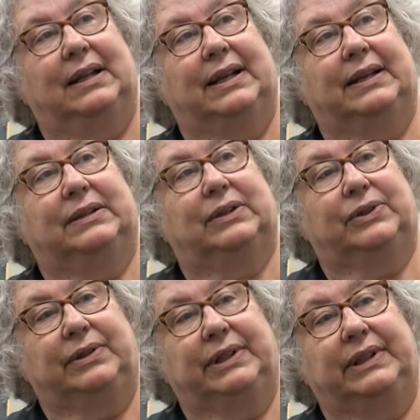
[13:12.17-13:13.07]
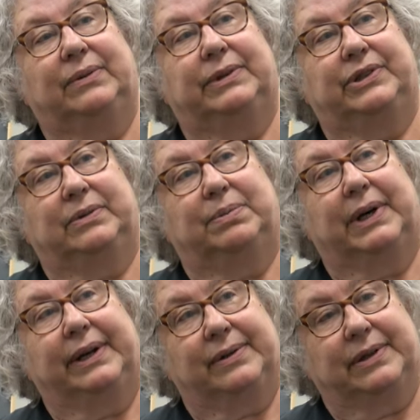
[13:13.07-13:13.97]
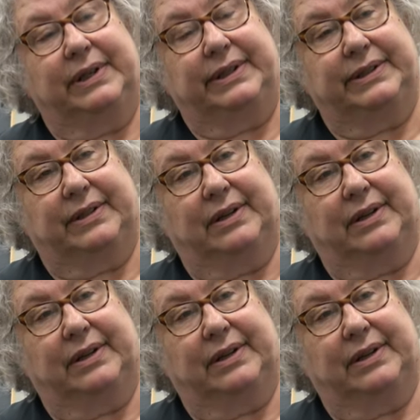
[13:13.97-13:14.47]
like learning what your priorities